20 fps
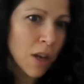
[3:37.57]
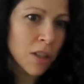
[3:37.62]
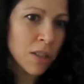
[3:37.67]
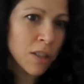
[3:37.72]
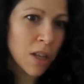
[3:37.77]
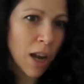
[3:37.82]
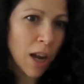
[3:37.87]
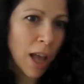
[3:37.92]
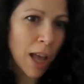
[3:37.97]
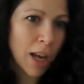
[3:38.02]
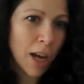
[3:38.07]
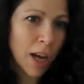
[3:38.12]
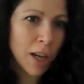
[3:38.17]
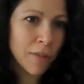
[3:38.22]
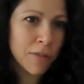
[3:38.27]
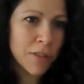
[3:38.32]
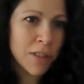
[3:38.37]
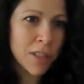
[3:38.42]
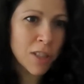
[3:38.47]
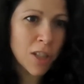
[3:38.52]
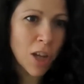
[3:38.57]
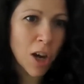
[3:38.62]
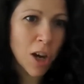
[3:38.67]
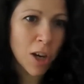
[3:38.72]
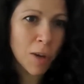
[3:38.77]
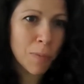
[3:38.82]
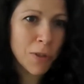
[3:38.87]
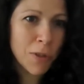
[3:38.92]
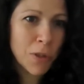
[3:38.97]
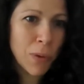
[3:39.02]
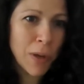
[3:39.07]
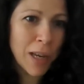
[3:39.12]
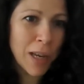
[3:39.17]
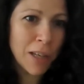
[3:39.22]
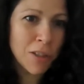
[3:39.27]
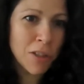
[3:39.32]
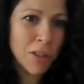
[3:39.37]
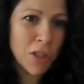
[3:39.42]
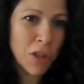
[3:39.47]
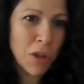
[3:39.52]
So like kind of stuck
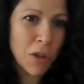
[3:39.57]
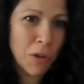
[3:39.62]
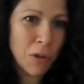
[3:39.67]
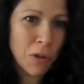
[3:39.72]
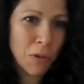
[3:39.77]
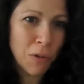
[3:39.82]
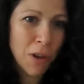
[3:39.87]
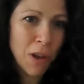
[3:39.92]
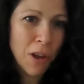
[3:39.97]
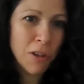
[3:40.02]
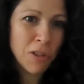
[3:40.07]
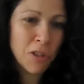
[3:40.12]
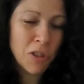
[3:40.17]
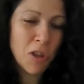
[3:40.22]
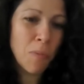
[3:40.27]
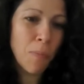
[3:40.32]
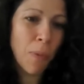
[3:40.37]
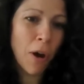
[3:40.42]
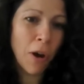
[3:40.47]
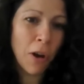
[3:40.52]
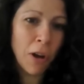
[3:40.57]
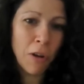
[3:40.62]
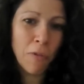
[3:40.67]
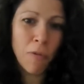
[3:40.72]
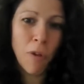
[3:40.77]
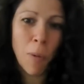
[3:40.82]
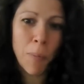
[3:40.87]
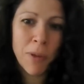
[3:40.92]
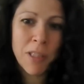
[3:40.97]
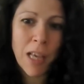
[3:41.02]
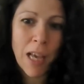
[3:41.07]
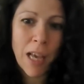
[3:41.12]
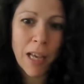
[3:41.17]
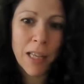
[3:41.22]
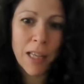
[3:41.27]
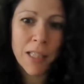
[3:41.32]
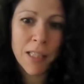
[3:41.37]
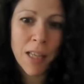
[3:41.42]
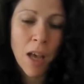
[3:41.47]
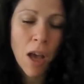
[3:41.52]
between two polar
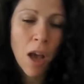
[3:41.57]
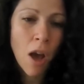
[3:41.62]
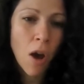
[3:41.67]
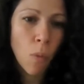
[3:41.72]
opposites.